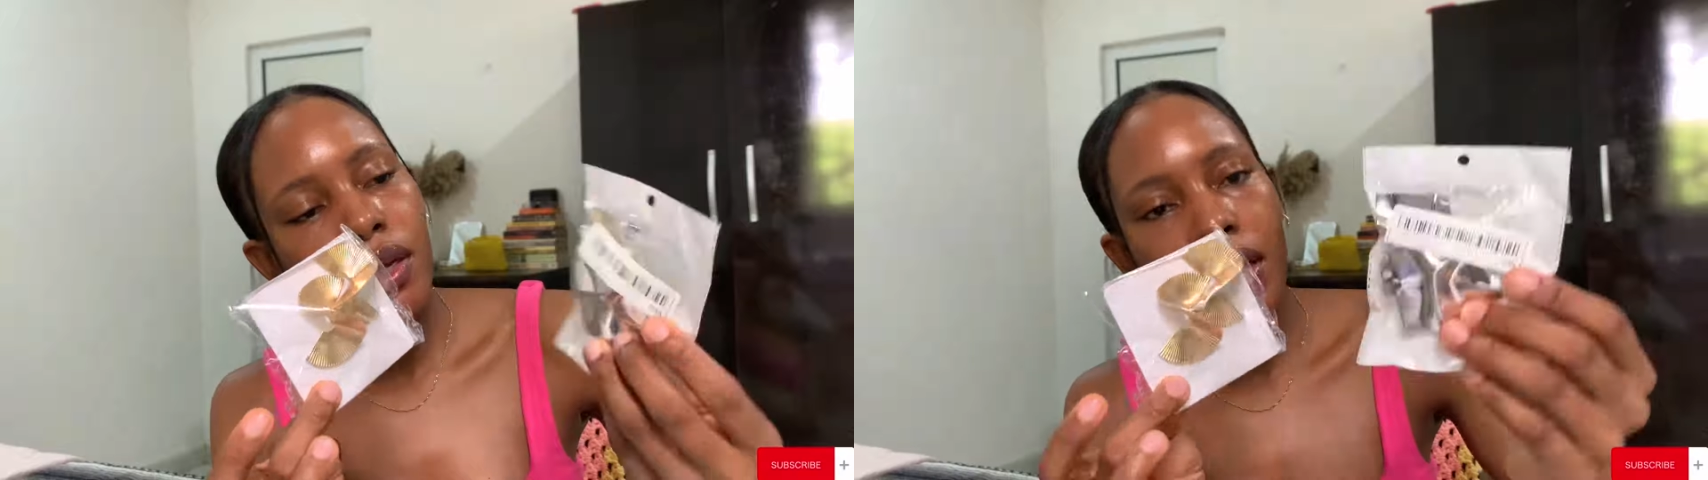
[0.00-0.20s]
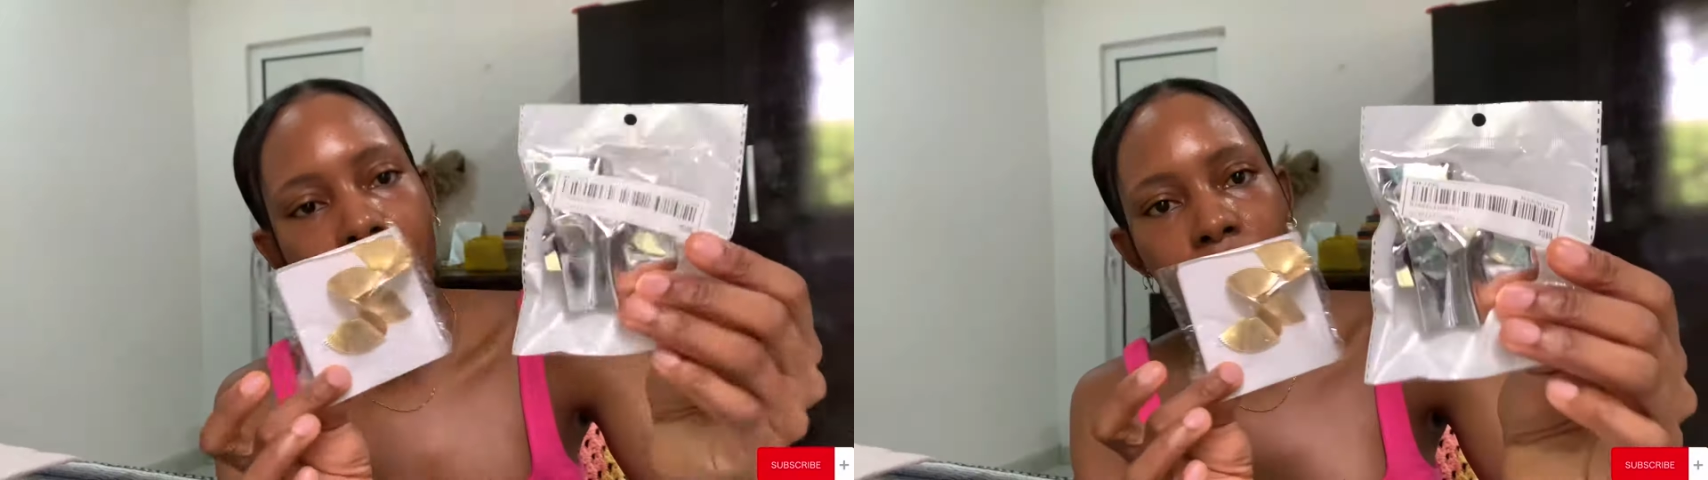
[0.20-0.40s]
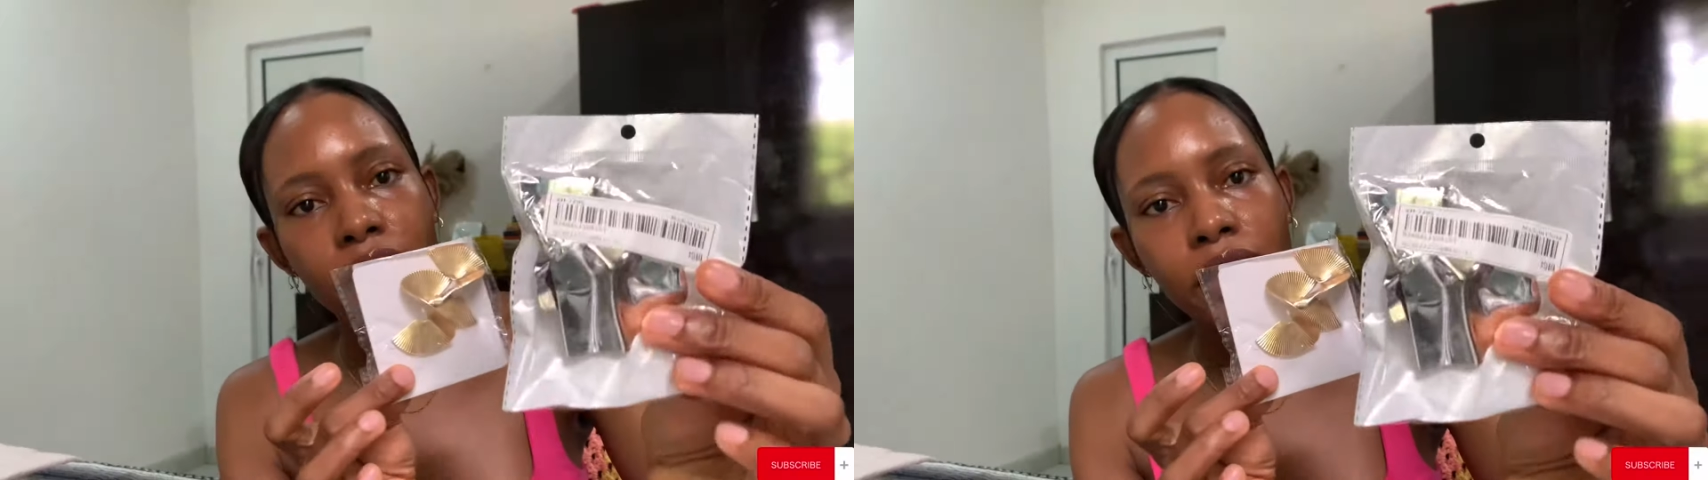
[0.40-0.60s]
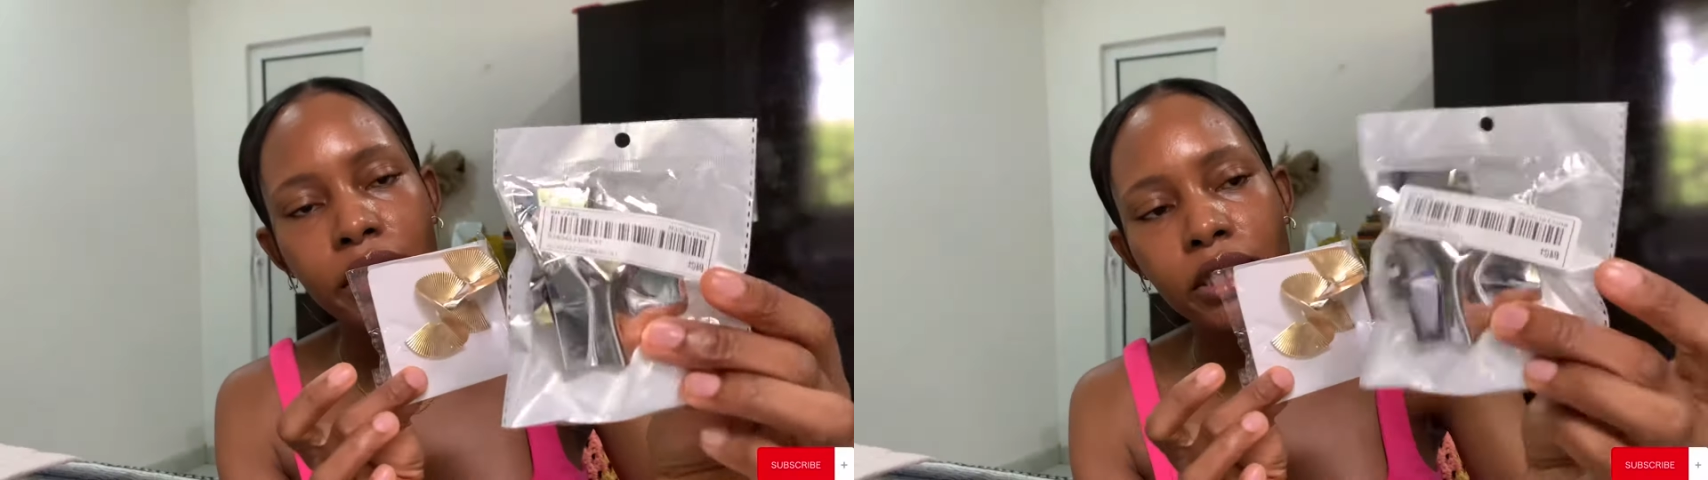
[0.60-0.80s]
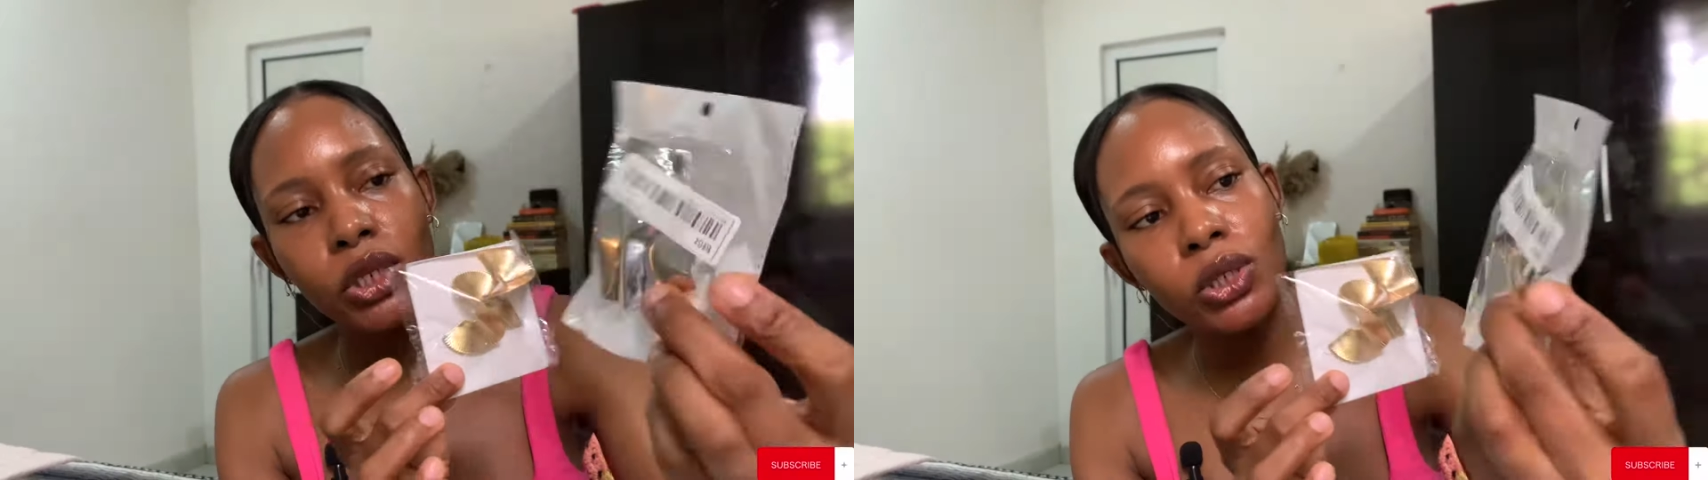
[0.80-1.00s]
And
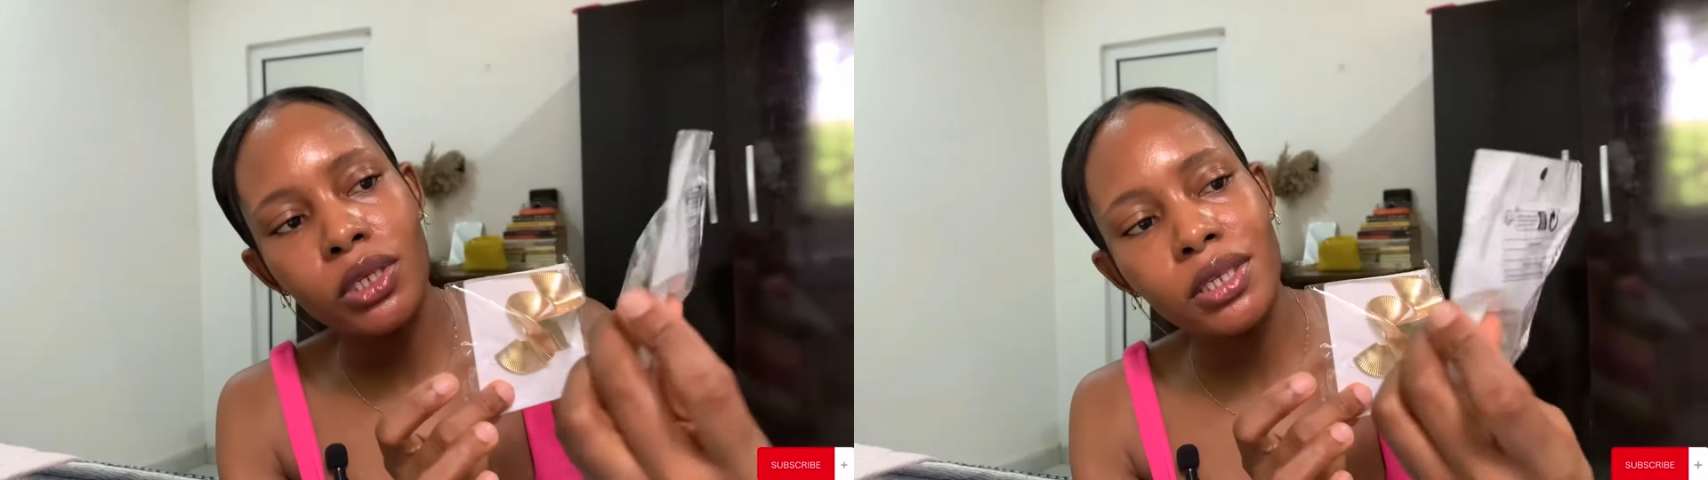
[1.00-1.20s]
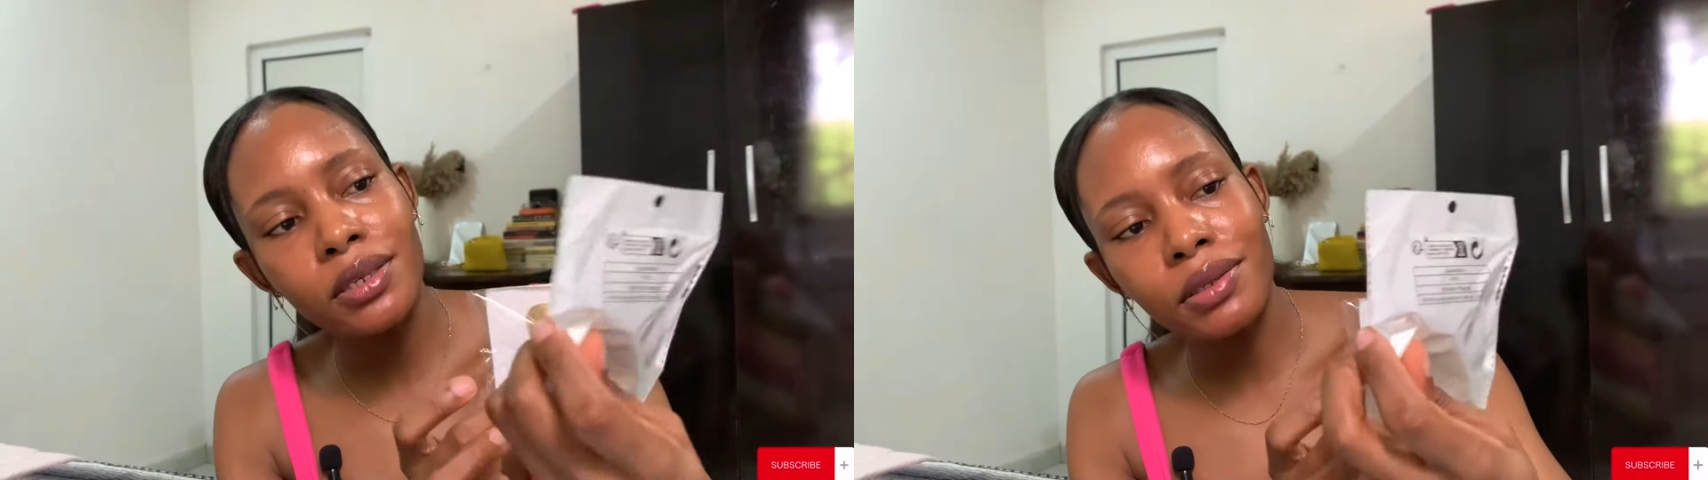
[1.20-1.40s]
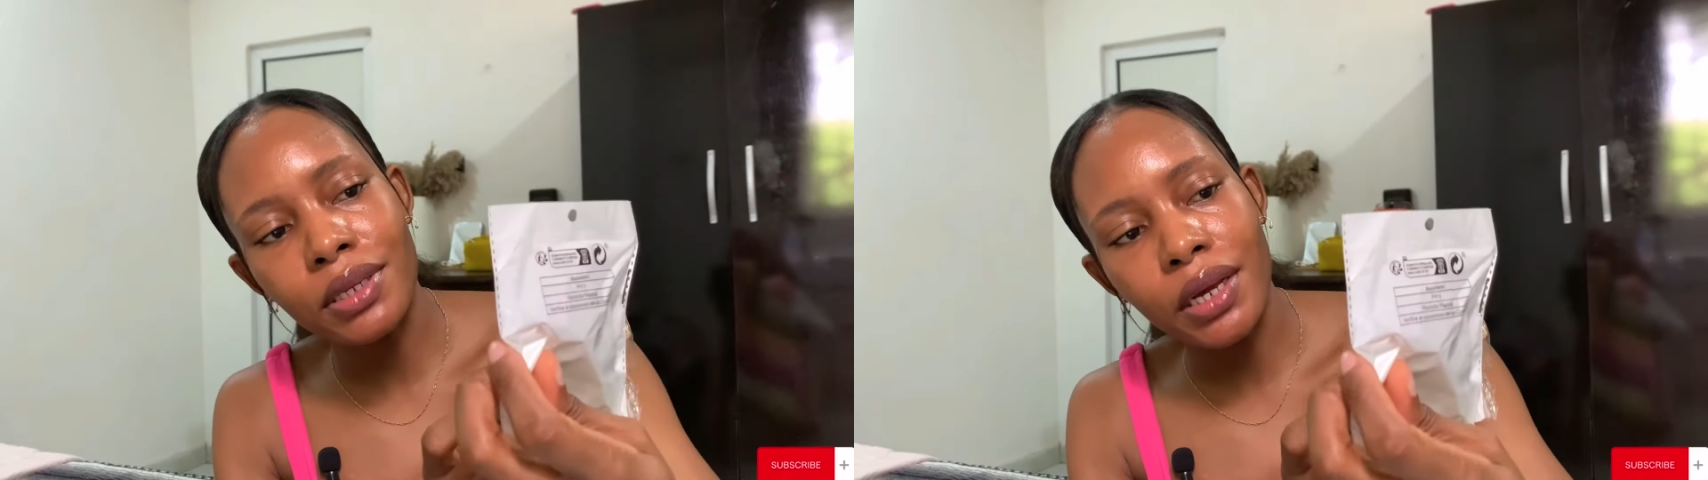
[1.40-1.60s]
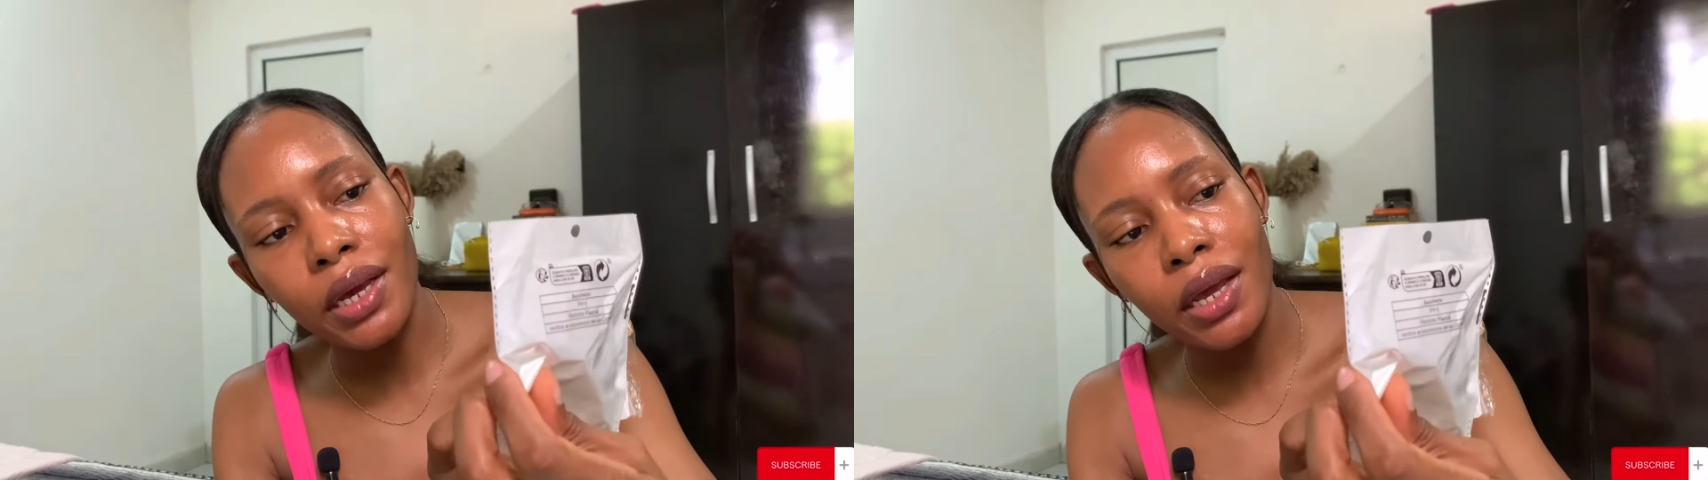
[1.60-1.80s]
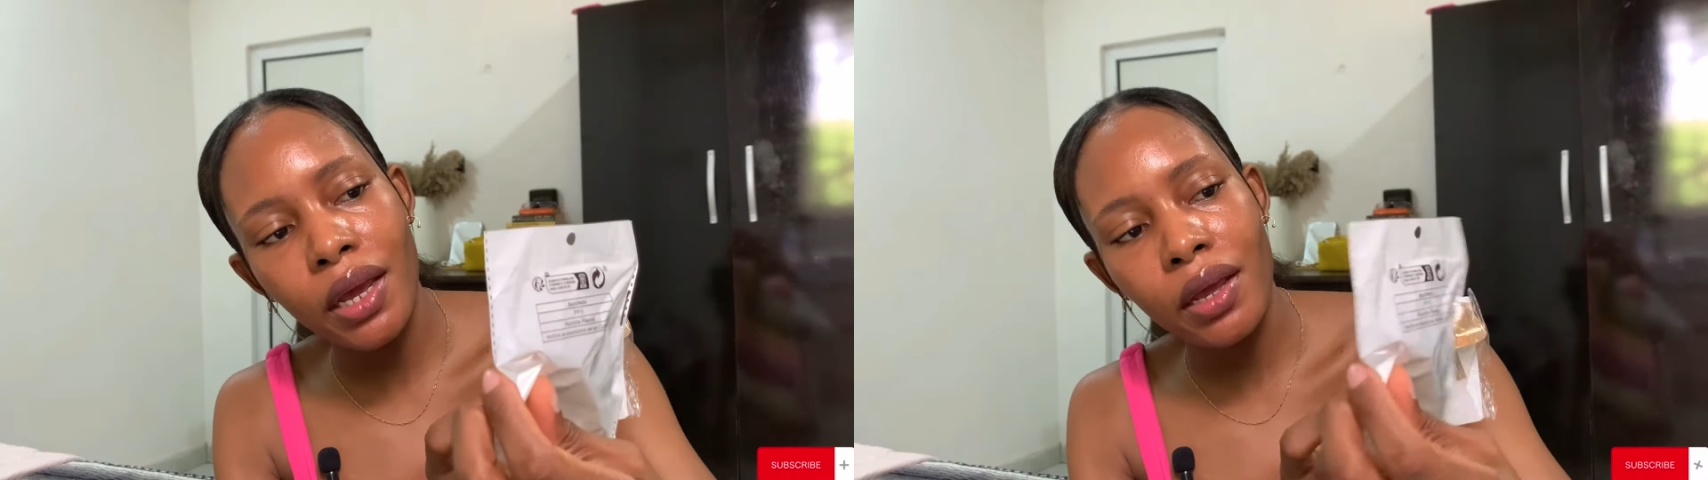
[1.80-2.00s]
this is just
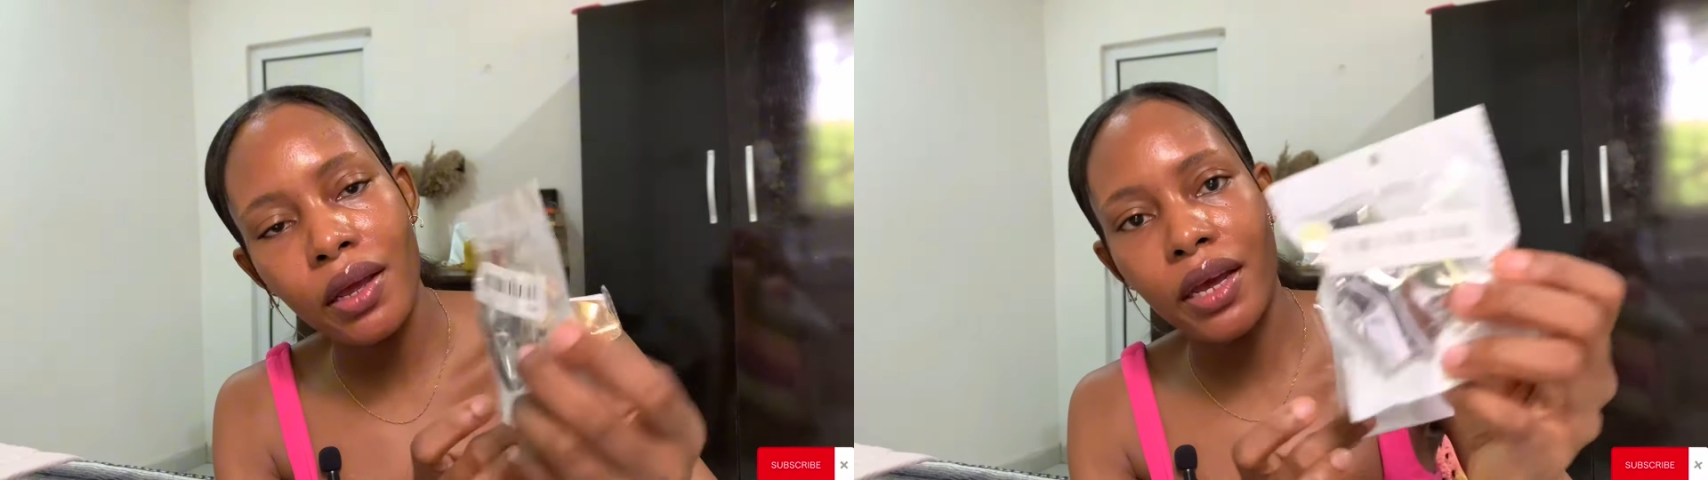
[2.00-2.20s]
there.